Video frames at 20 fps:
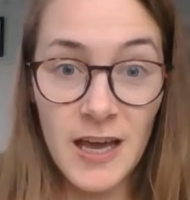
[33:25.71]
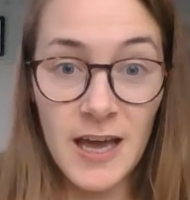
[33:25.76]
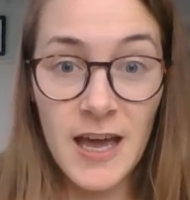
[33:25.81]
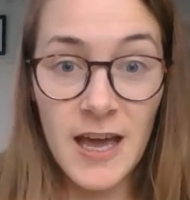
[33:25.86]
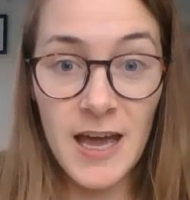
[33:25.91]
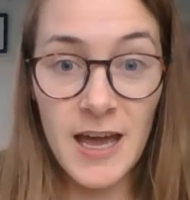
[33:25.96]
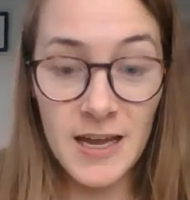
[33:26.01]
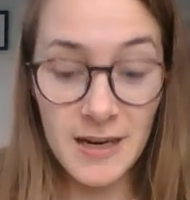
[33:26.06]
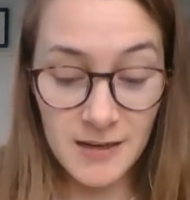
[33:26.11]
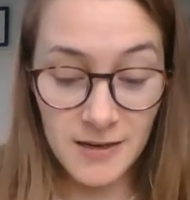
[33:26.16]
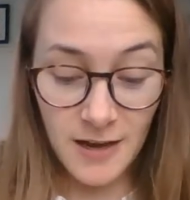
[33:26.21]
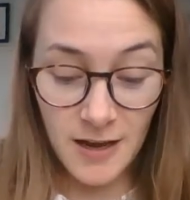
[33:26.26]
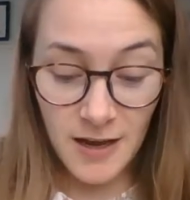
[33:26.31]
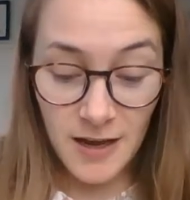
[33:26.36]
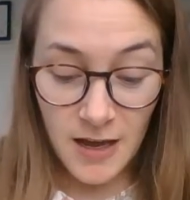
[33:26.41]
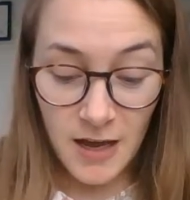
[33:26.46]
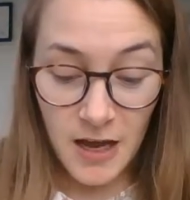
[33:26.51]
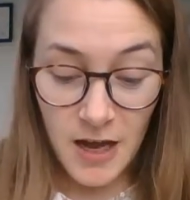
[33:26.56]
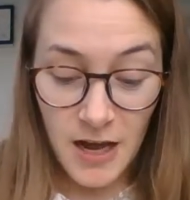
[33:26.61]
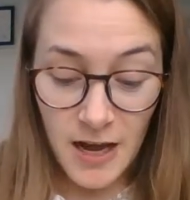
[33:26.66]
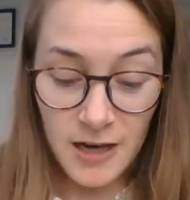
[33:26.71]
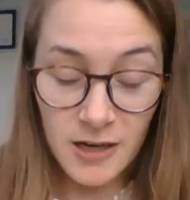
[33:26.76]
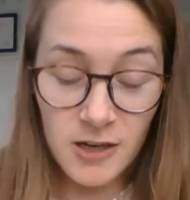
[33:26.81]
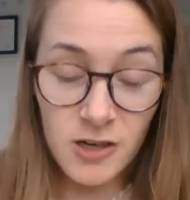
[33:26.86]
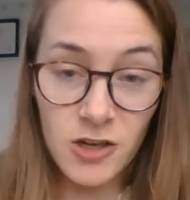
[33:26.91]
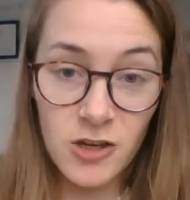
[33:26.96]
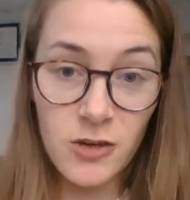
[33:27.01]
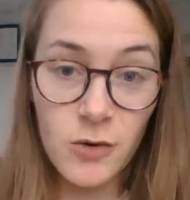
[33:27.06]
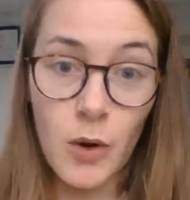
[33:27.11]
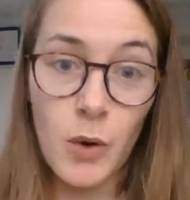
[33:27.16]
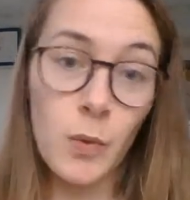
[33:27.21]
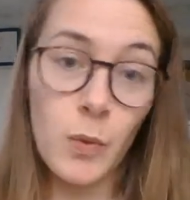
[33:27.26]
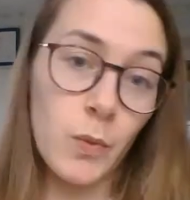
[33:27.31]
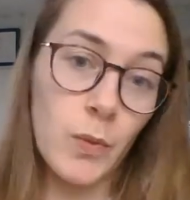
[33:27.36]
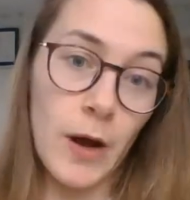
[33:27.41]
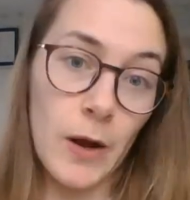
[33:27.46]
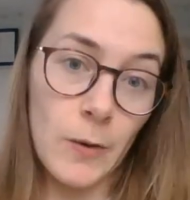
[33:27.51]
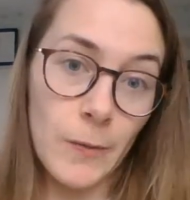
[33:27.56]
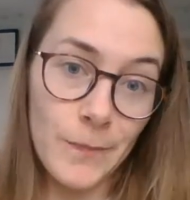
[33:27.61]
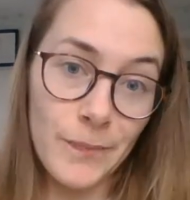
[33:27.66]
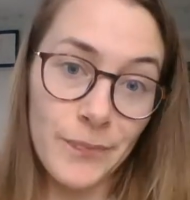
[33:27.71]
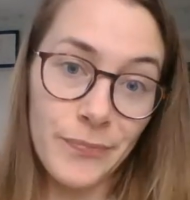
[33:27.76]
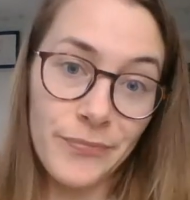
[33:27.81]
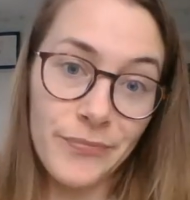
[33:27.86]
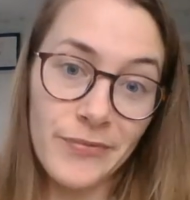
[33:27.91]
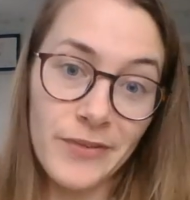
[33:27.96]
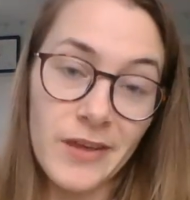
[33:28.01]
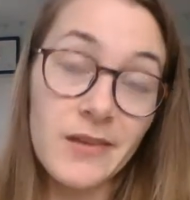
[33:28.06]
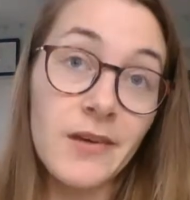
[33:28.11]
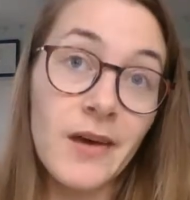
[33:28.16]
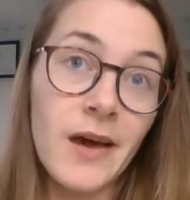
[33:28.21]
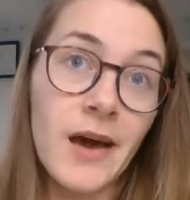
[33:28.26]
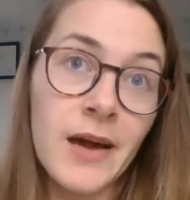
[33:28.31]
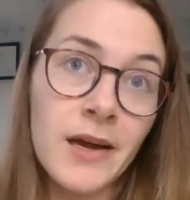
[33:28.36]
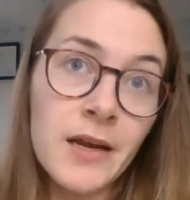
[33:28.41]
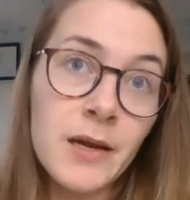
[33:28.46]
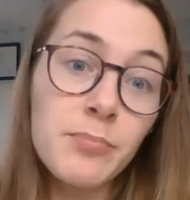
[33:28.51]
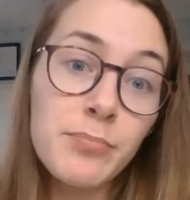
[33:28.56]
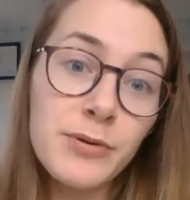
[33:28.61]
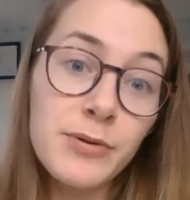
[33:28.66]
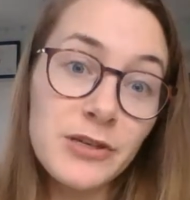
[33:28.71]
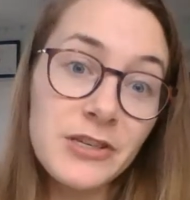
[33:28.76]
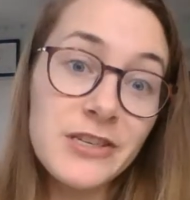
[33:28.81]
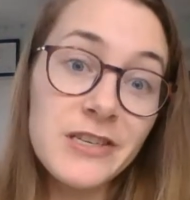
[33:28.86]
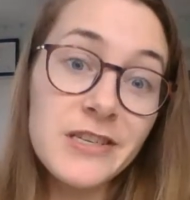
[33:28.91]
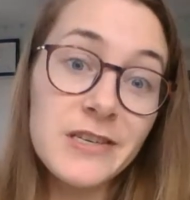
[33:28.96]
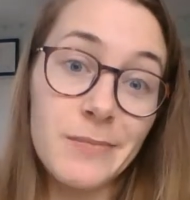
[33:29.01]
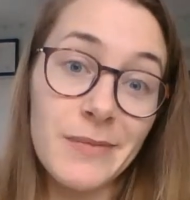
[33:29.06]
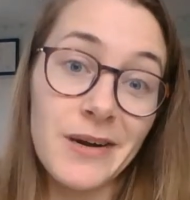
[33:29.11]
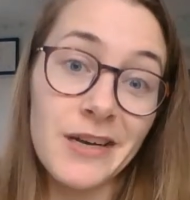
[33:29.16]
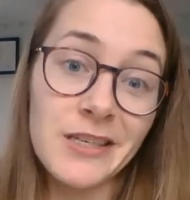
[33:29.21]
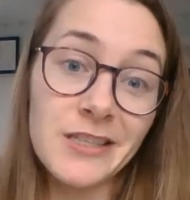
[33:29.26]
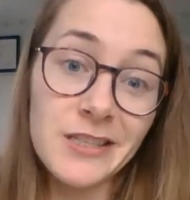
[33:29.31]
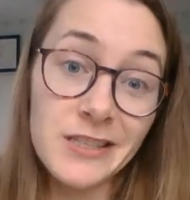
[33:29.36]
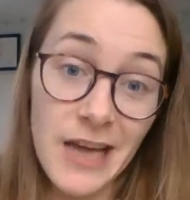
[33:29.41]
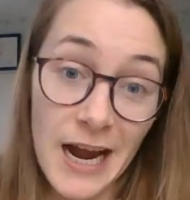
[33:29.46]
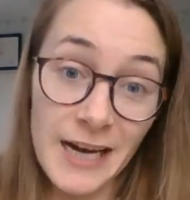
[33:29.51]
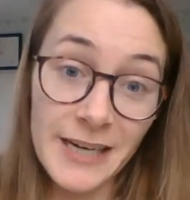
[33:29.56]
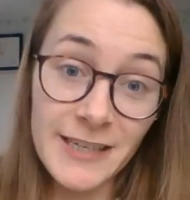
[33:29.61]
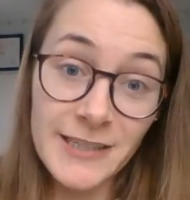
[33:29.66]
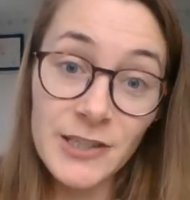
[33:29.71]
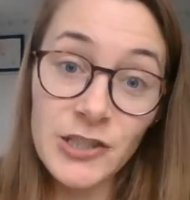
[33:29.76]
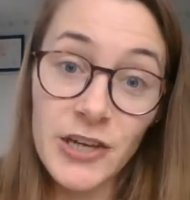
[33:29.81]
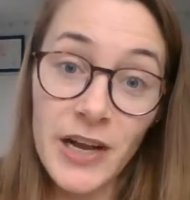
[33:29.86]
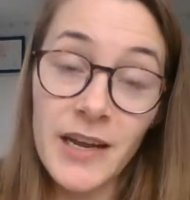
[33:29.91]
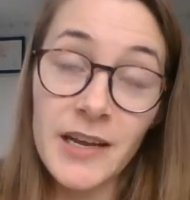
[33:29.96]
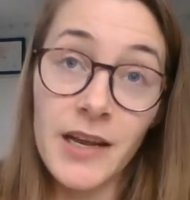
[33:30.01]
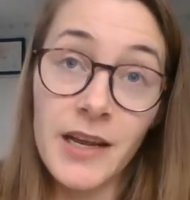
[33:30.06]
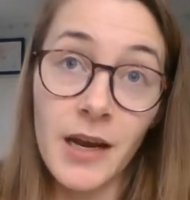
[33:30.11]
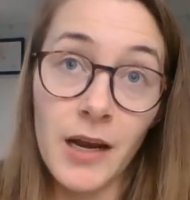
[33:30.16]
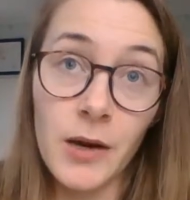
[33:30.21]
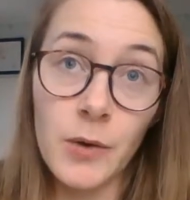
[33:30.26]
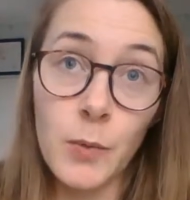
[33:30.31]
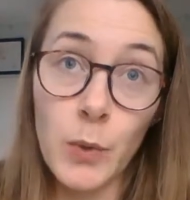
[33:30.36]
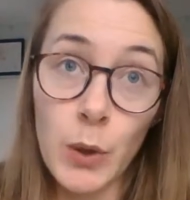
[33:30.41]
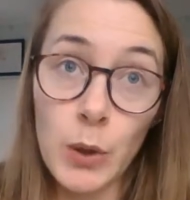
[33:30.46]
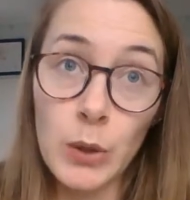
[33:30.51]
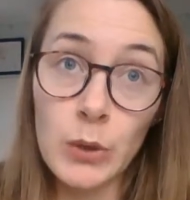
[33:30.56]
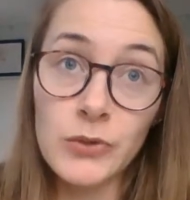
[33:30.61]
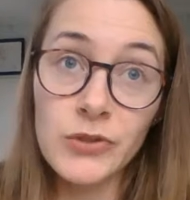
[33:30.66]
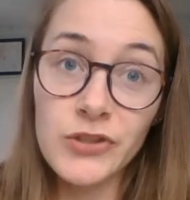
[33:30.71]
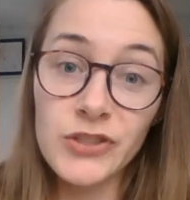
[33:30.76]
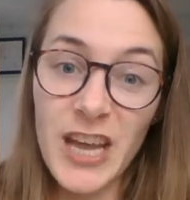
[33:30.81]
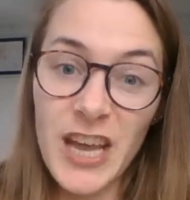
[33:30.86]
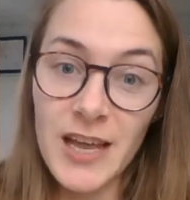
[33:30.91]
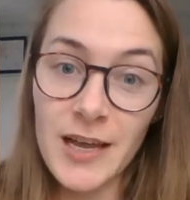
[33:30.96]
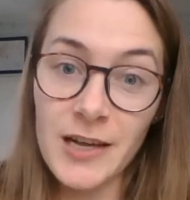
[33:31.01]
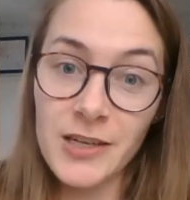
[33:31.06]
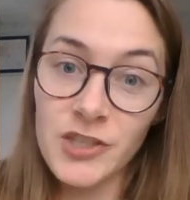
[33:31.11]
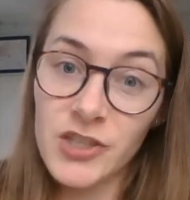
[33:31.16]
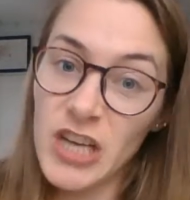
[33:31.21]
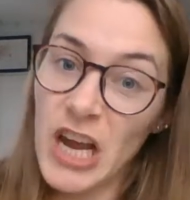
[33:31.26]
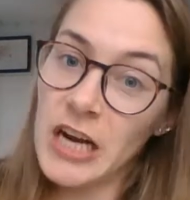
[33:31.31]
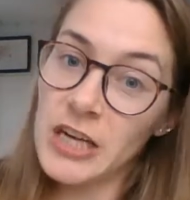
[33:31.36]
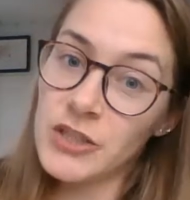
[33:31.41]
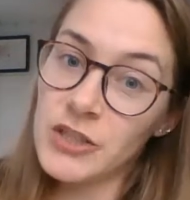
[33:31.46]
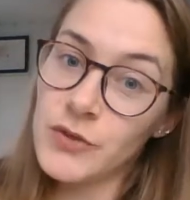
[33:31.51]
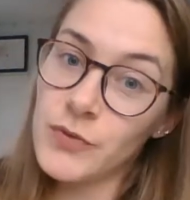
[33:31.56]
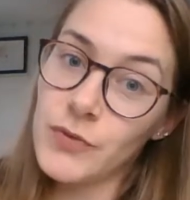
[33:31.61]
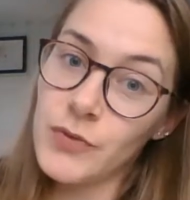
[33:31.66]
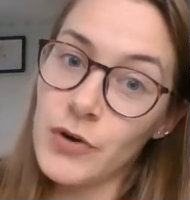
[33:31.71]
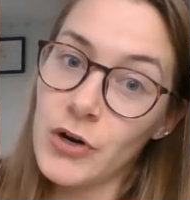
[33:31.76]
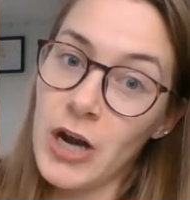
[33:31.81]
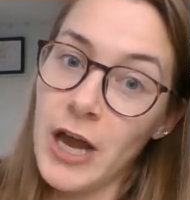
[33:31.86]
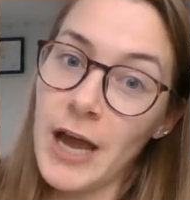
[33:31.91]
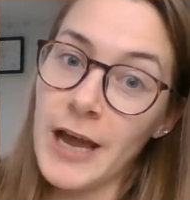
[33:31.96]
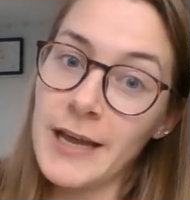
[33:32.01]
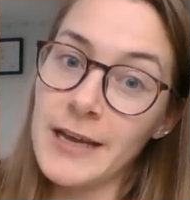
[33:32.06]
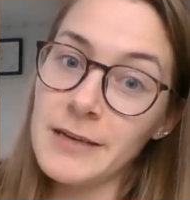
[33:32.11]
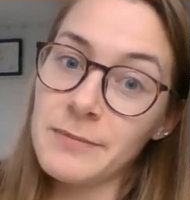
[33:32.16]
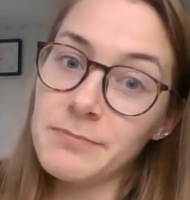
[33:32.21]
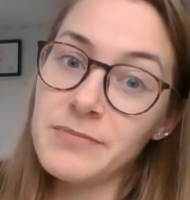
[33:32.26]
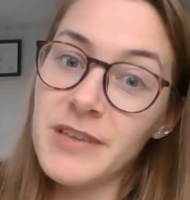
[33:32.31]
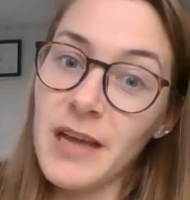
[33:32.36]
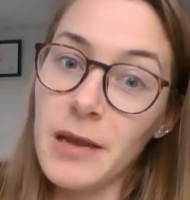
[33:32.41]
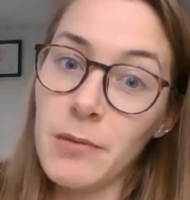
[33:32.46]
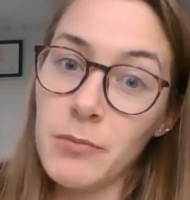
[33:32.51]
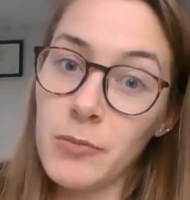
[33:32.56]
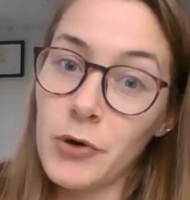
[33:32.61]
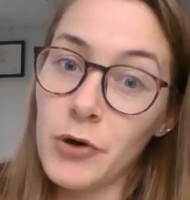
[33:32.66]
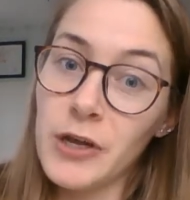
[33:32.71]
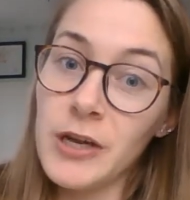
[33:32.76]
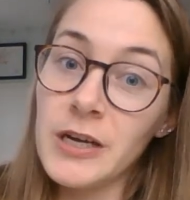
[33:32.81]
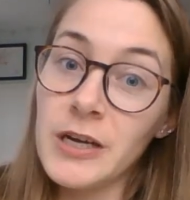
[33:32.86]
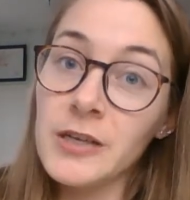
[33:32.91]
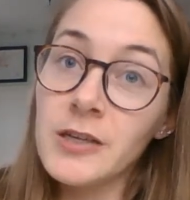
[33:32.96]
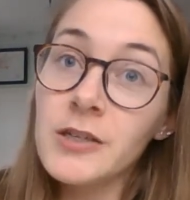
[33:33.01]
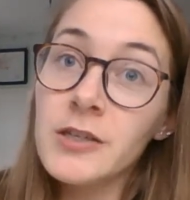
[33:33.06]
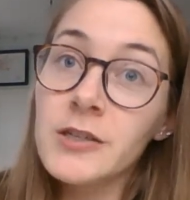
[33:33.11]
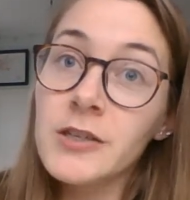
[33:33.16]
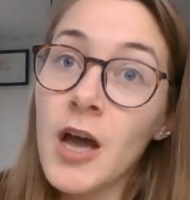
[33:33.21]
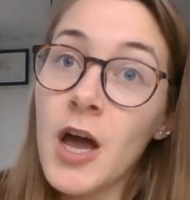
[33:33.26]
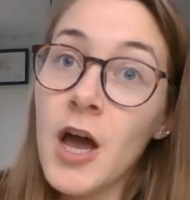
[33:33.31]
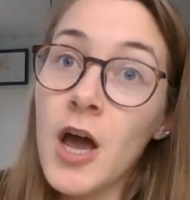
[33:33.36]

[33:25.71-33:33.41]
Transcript: And I thought, well, I can put this in my stash and then it will stay a stash for like 10 more years.